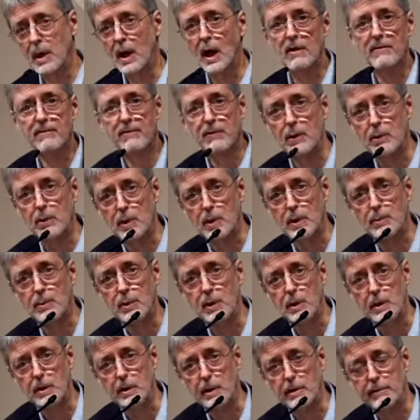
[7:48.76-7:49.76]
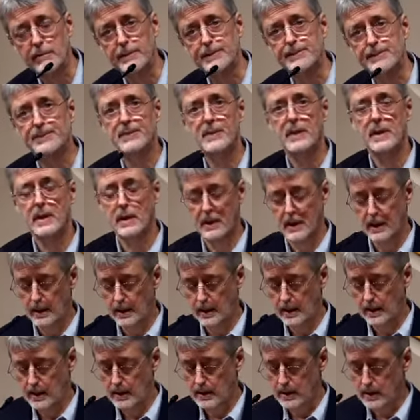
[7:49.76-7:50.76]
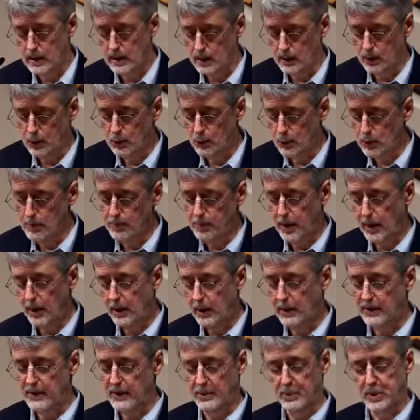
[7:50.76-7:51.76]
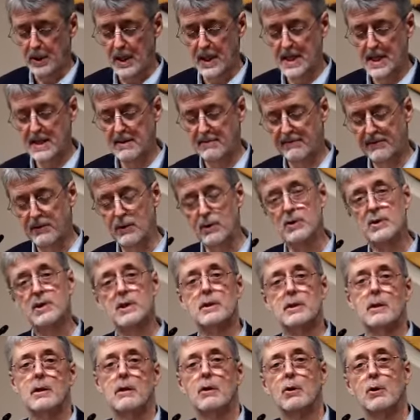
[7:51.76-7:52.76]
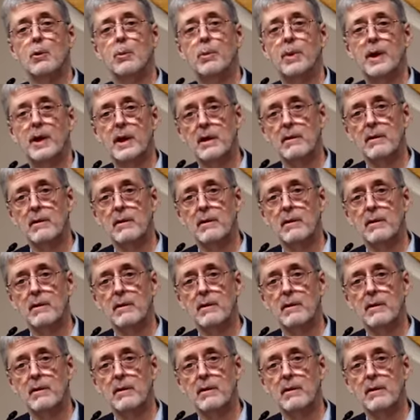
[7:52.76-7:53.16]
But I firmly believe that a good part of the blame for the slow,